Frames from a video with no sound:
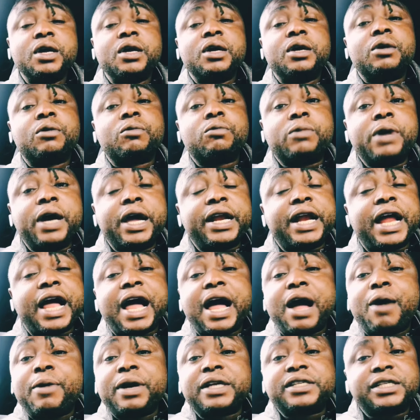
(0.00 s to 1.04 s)
Where are
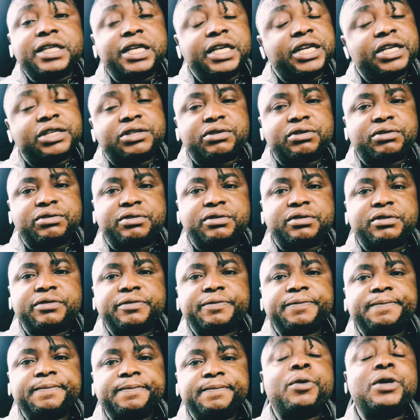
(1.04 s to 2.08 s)
our senators?
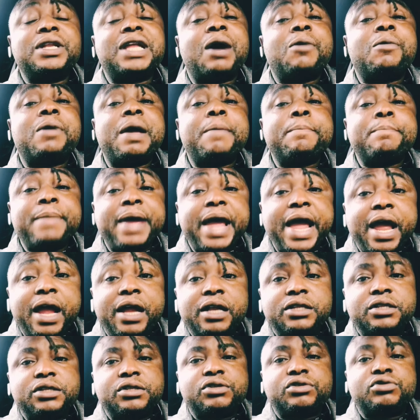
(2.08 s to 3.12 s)
People that were
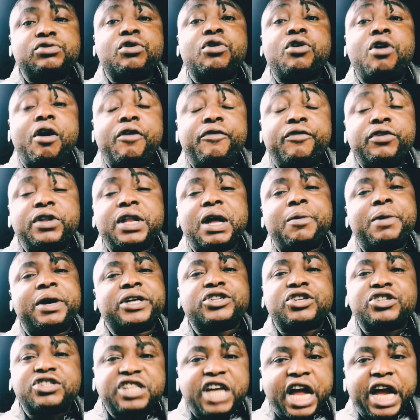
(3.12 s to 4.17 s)
meant to govern our
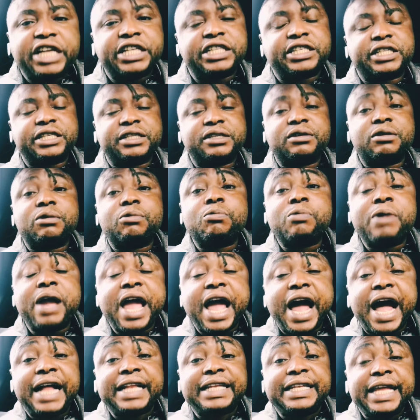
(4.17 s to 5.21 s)
society. Where
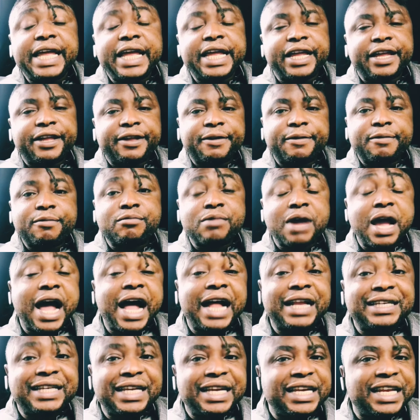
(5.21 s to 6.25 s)
are they? Where are
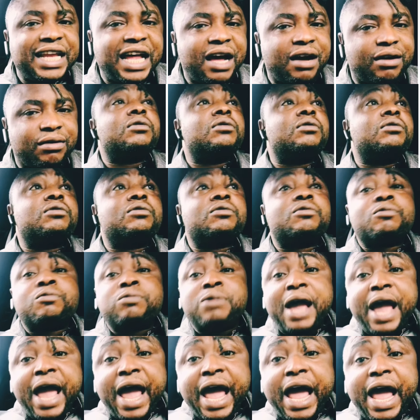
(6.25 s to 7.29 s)
they now?
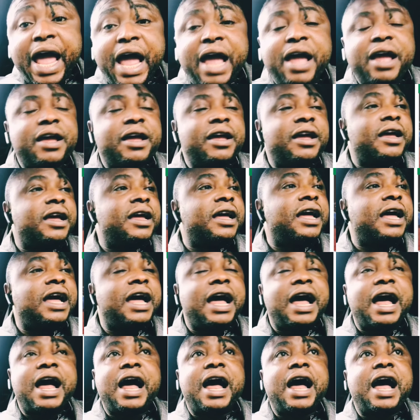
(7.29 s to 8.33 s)
Where
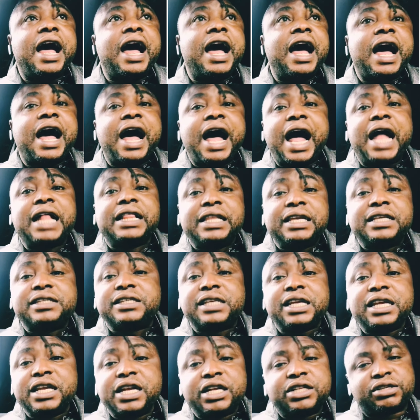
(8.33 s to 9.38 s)
are these
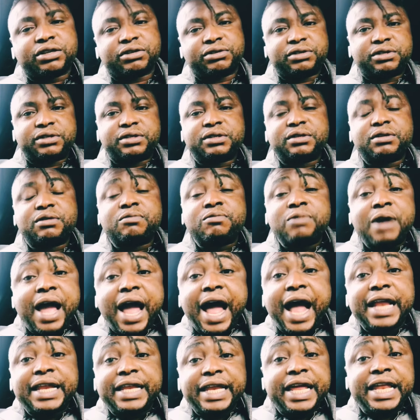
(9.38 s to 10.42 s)
senators? Where
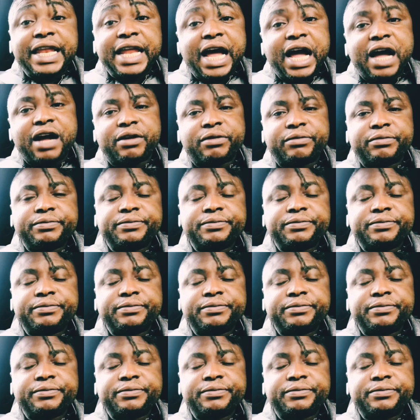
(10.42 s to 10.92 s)
are they now?